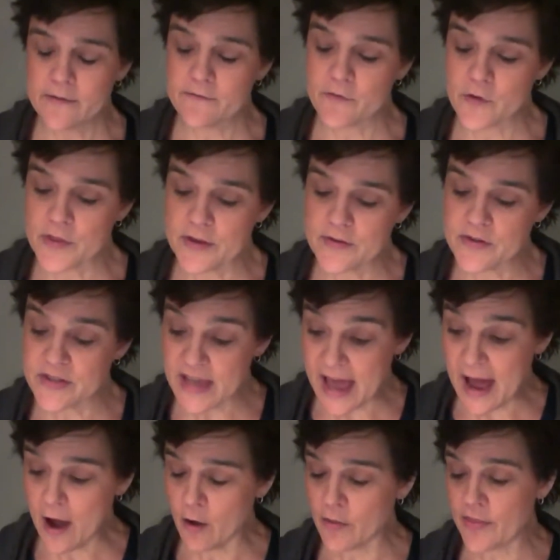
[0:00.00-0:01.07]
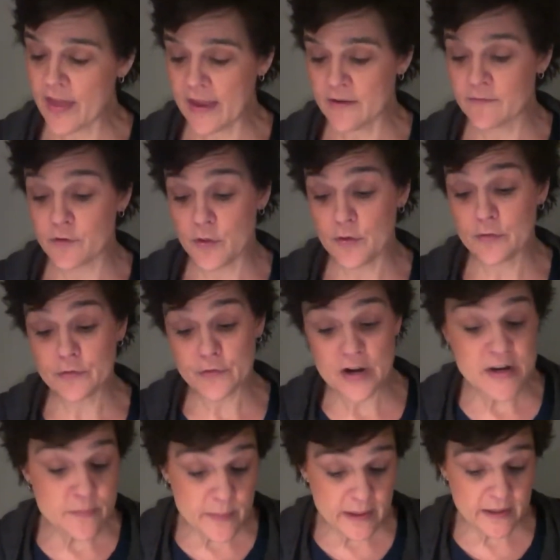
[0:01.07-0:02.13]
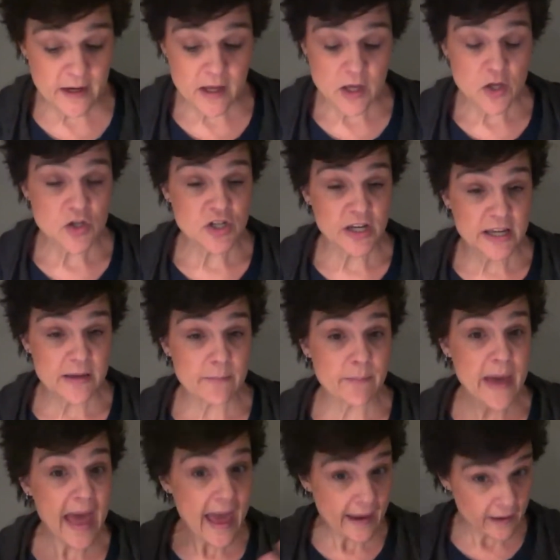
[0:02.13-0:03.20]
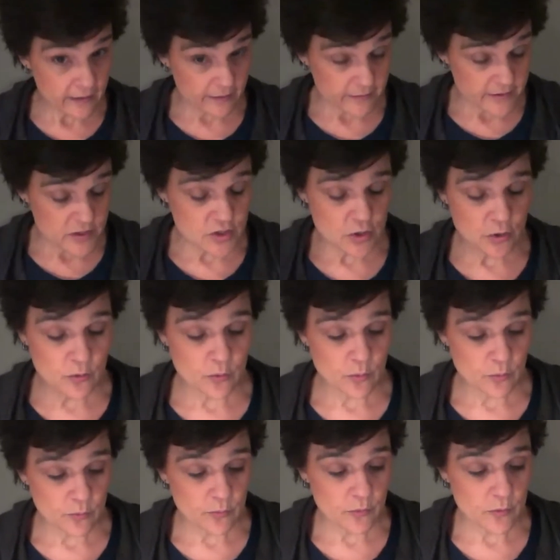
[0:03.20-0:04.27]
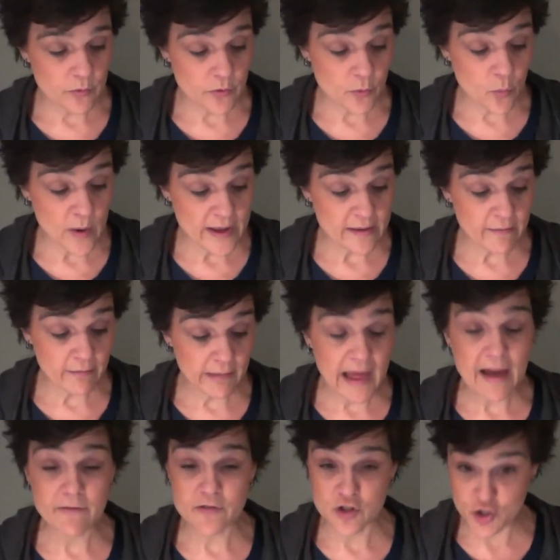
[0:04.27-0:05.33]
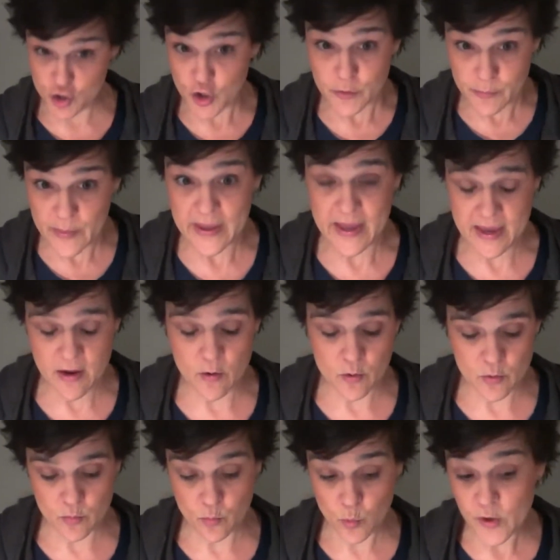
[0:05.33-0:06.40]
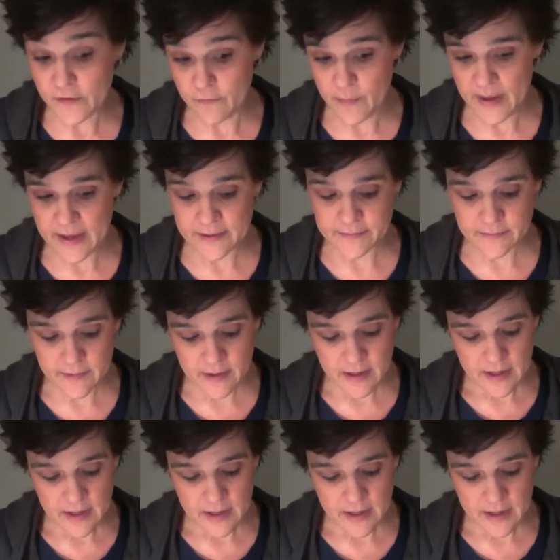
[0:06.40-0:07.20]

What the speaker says: for the South and for the freedmen to get back to the way life should be or would have been.